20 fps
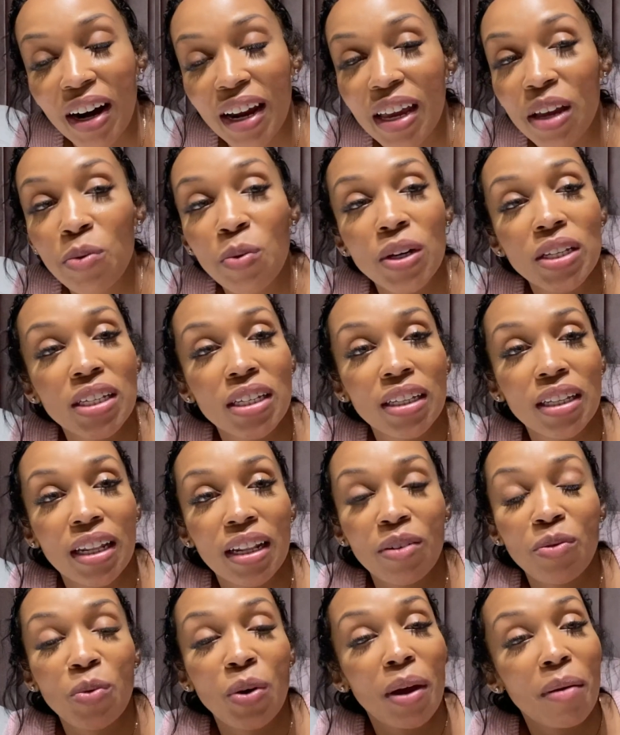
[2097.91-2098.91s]
He wasn't
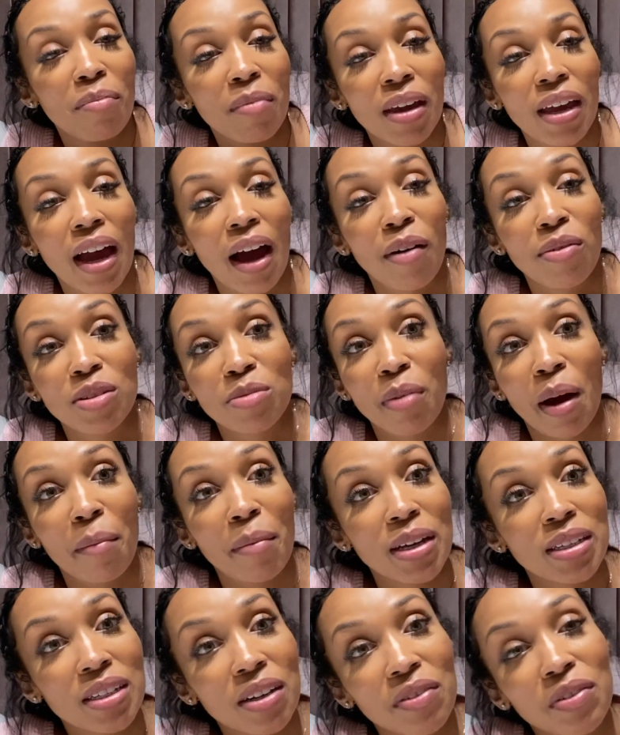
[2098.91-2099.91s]
with me. I was by
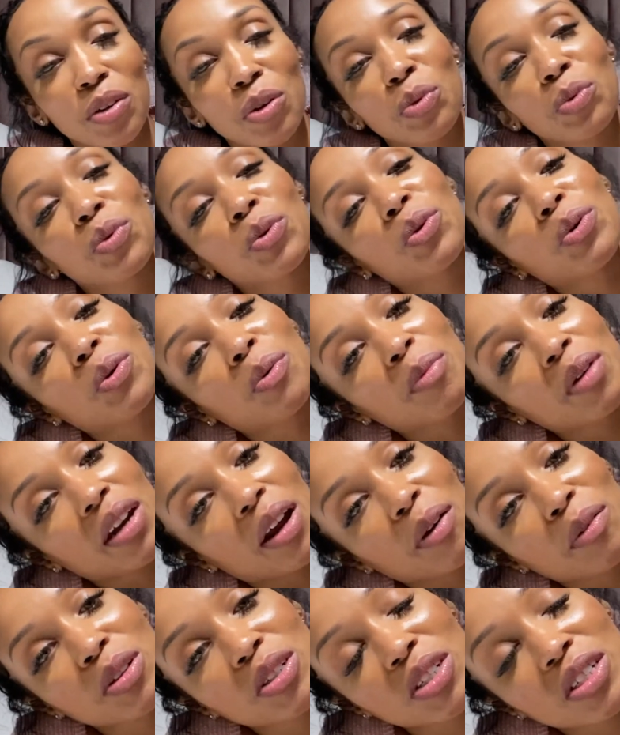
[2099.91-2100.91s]
myself in the room, and I
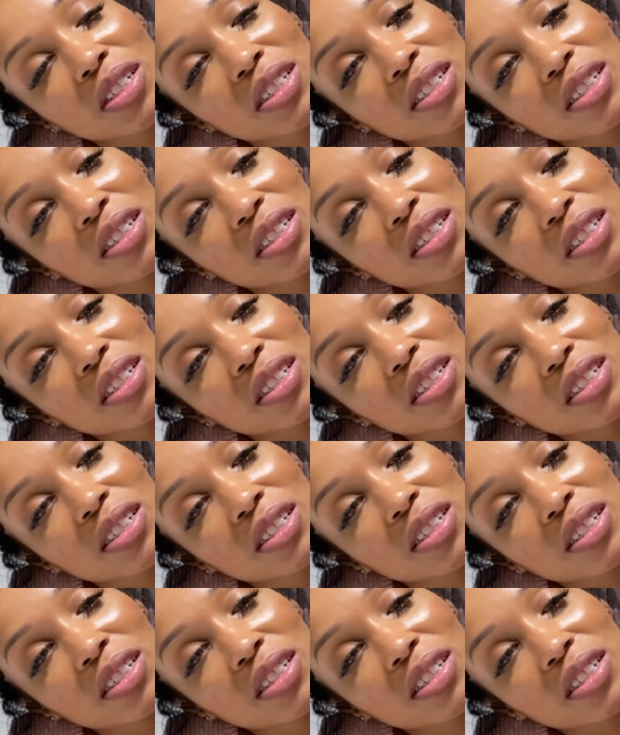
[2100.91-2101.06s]
was just